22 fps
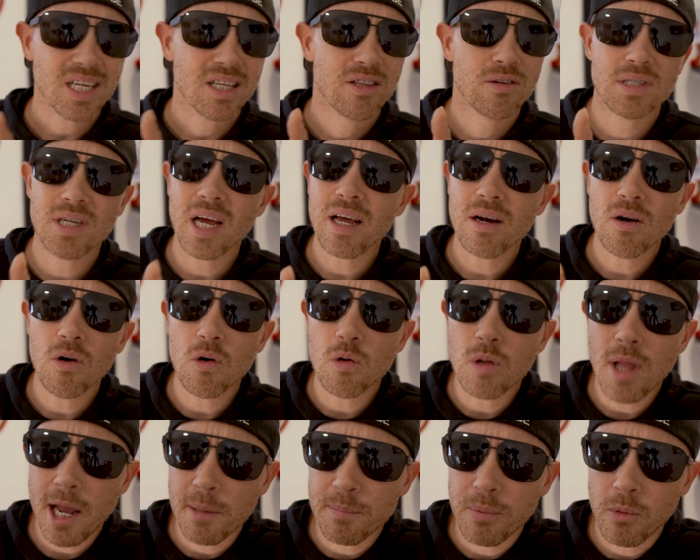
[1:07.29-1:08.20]
There's not a
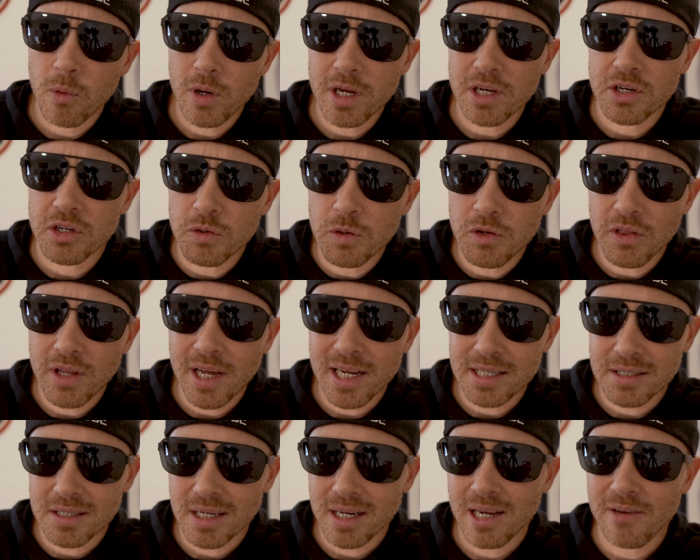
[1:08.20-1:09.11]
whole lot of point in doing
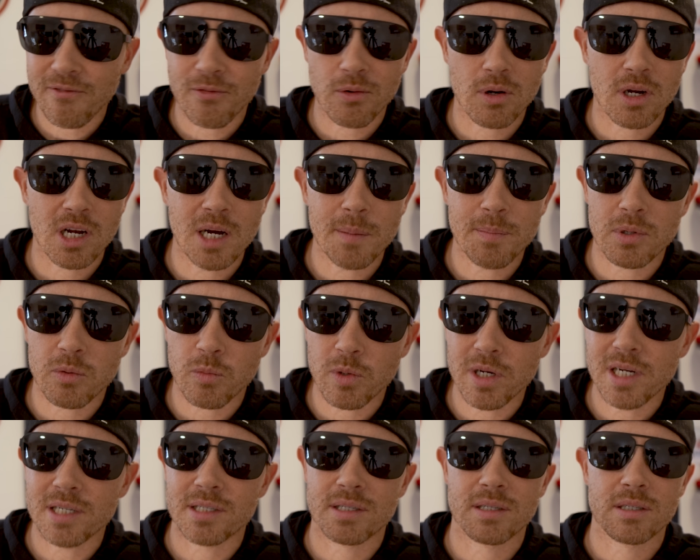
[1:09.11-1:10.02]
that today for a couple of
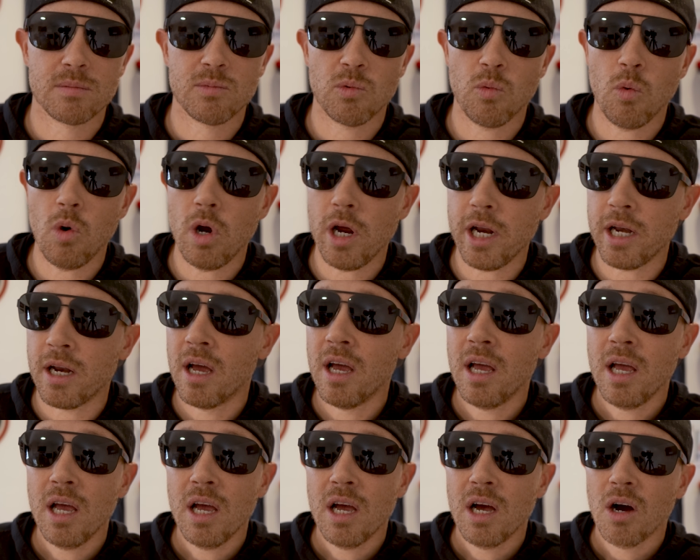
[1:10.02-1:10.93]
reasons. Number one,
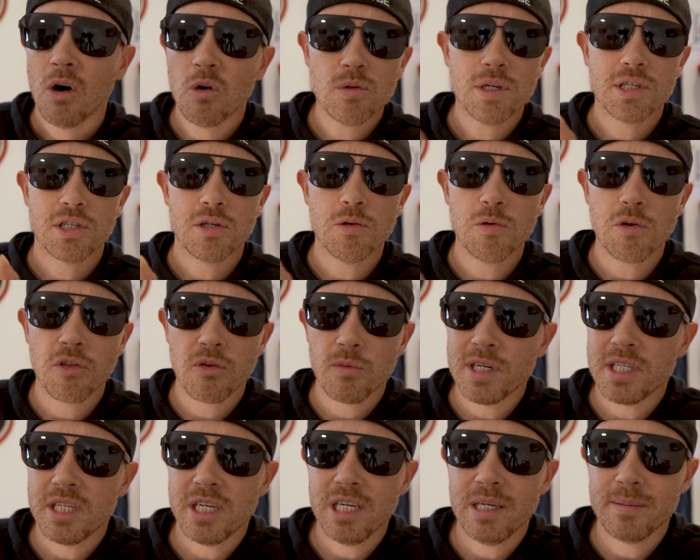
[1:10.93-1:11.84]
only 2 or
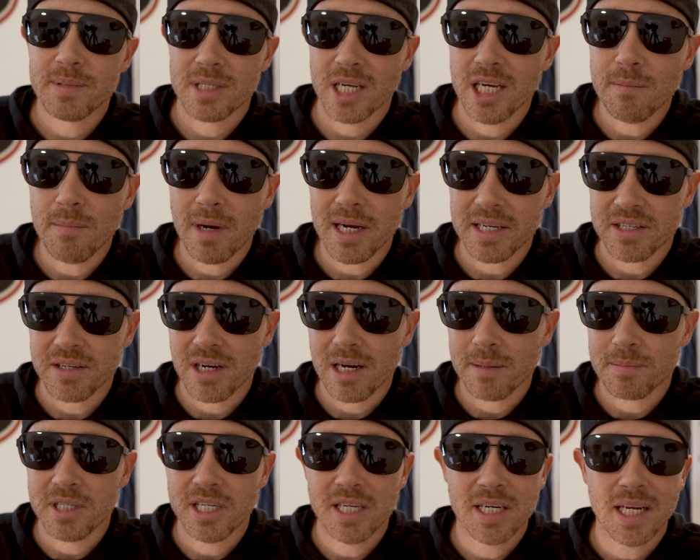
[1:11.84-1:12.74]
3 teams in my
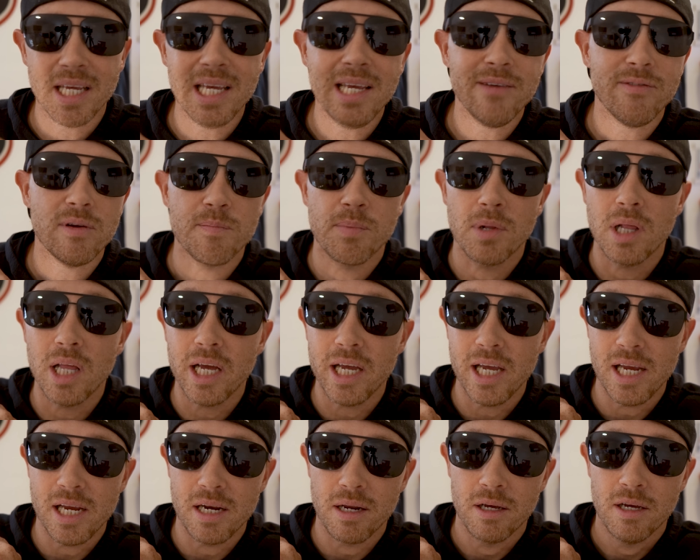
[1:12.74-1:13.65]
top 10 even
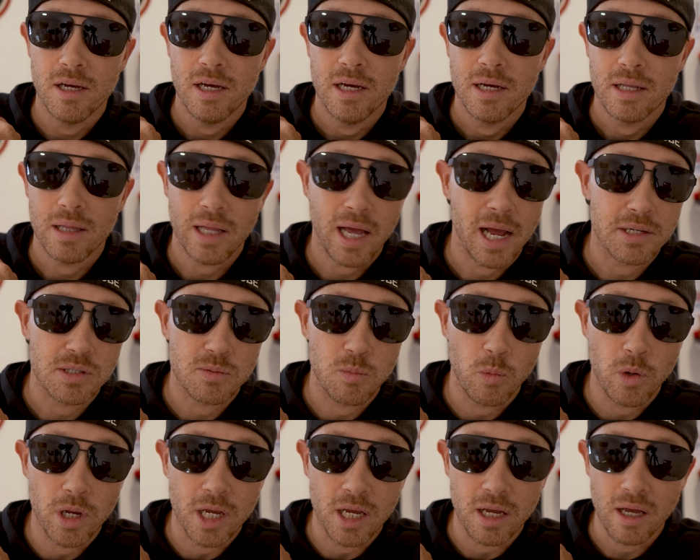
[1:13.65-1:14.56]
played last
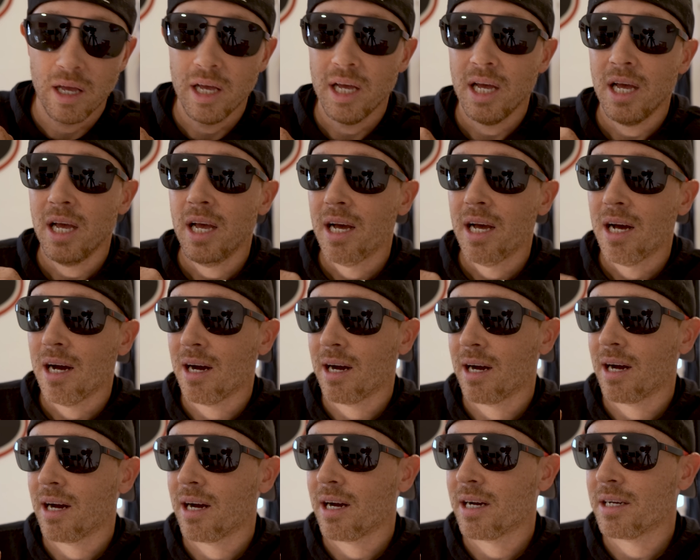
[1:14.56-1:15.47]
week.
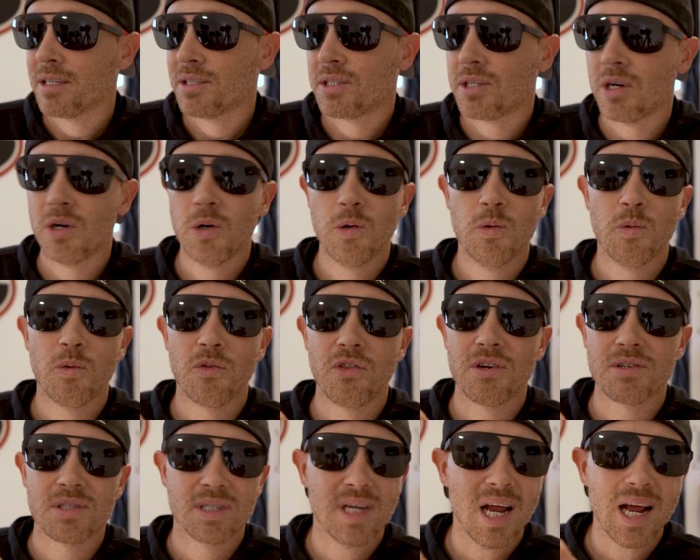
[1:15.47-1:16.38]
So
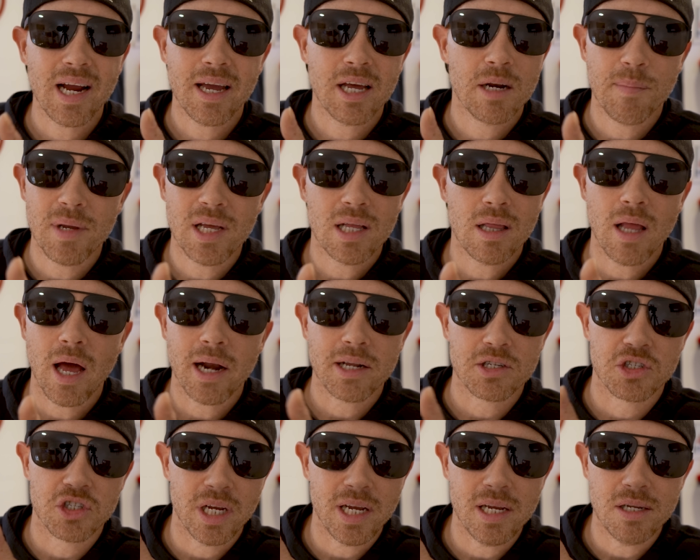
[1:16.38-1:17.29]
there's not going to be a lot
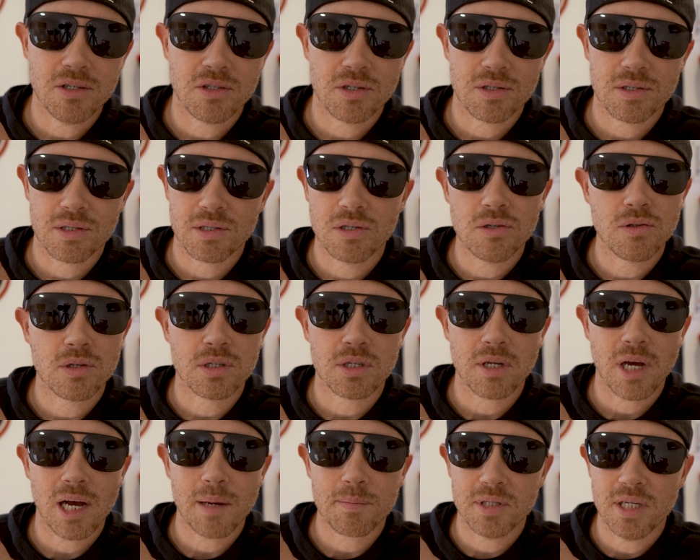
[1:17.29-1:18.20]
of changes to the
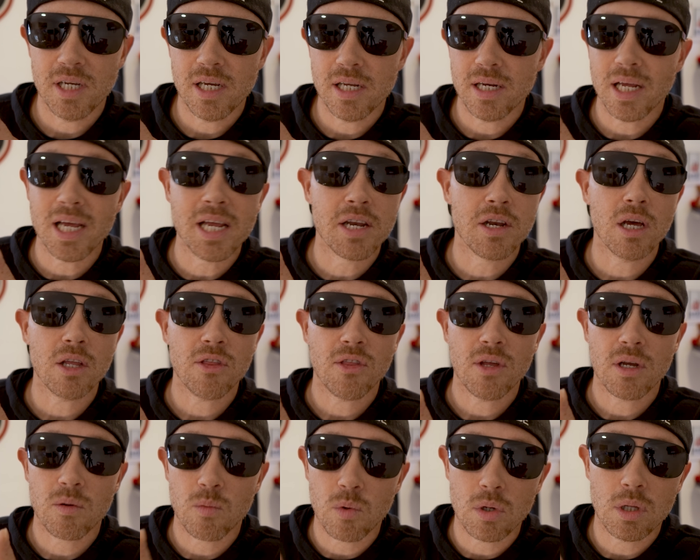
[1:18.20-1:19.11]
top 10 and
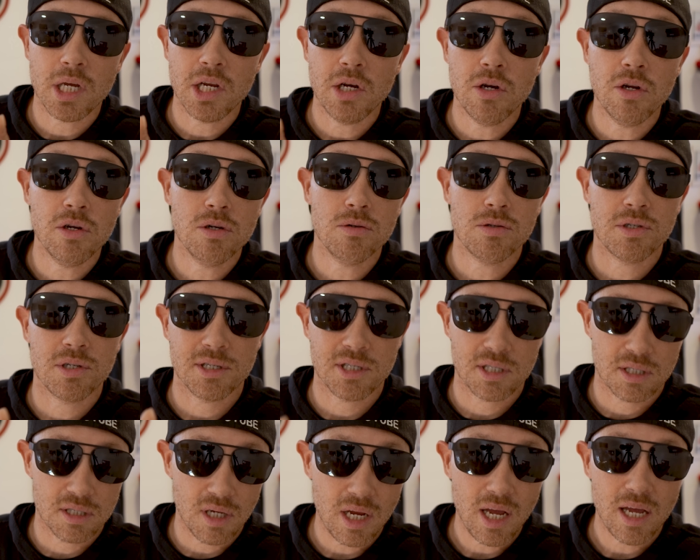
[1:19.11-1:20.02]
nothing really new to
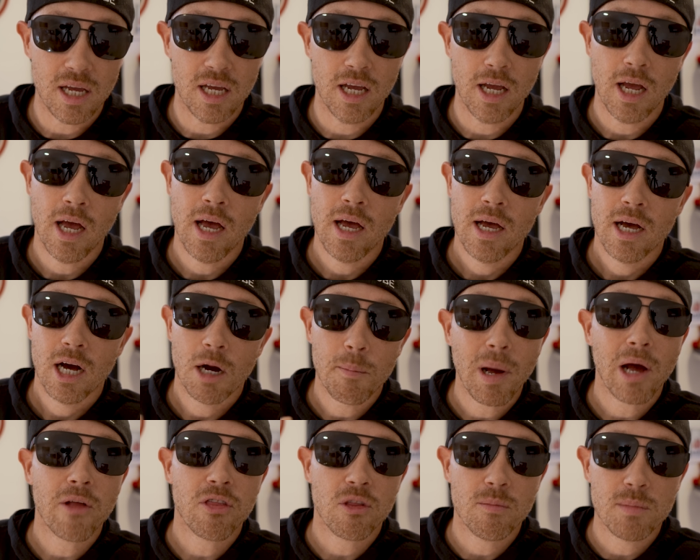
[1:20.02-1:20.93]
say
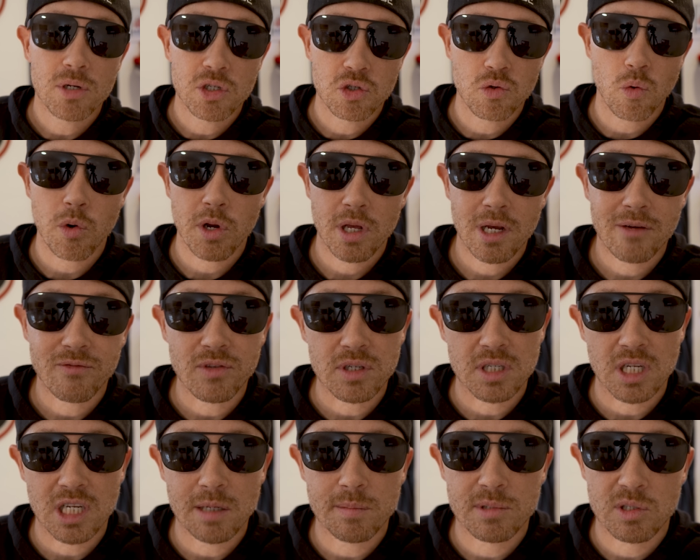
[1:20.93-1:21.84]
about the majority of the
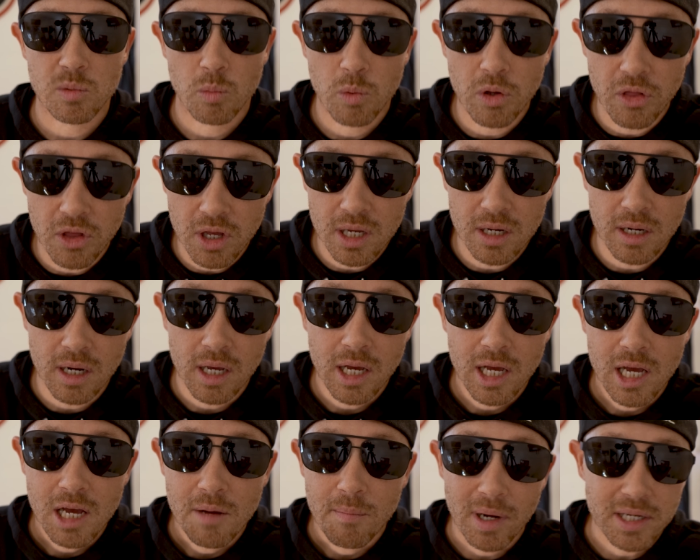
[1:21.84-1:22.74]
teams within
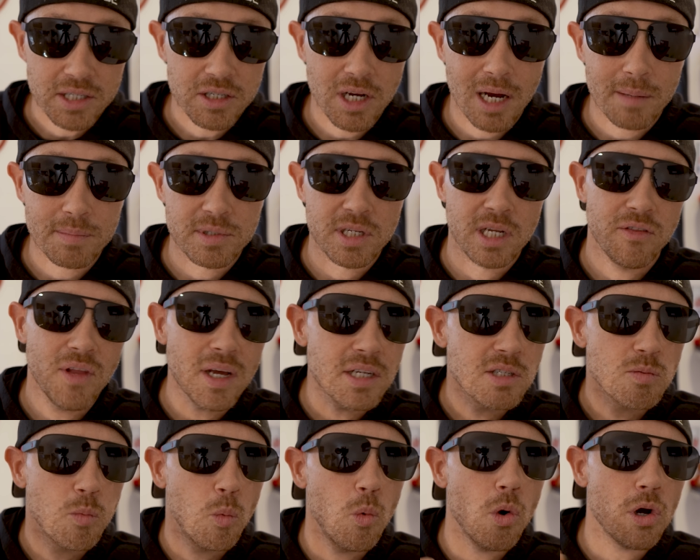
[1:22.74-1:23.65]
my top 10.
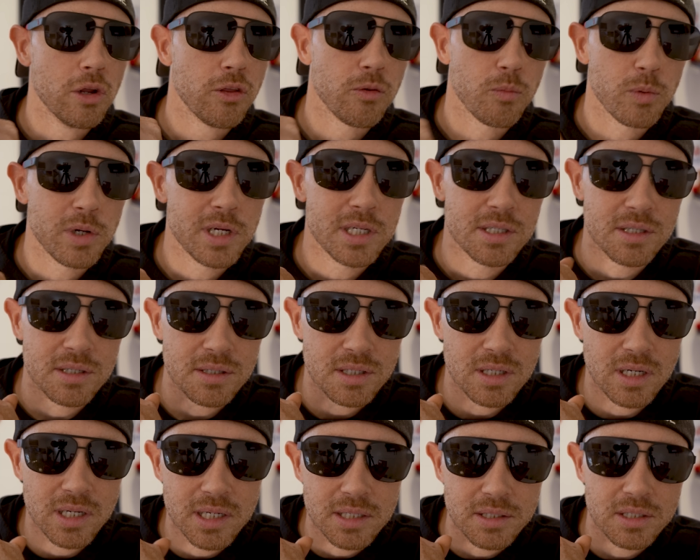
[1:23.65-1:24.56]
That's one of the reasons
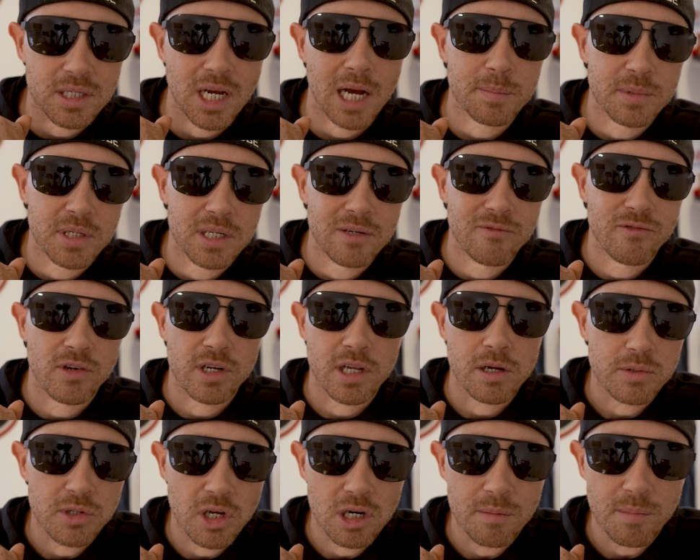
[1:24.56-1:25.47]
today's top 10
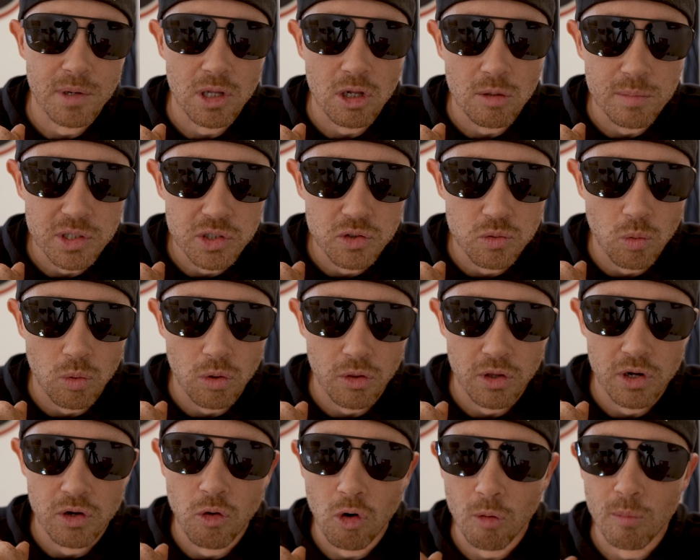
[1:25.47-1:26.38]
video is going to be a little bit shorter
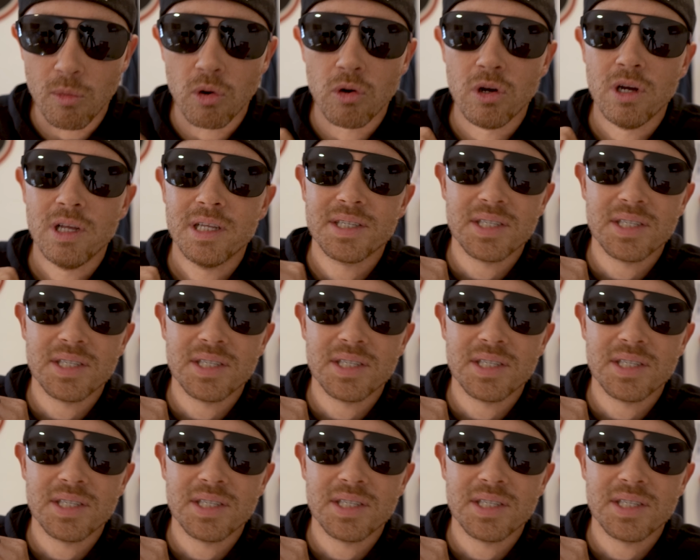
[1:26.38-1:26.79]
than normal.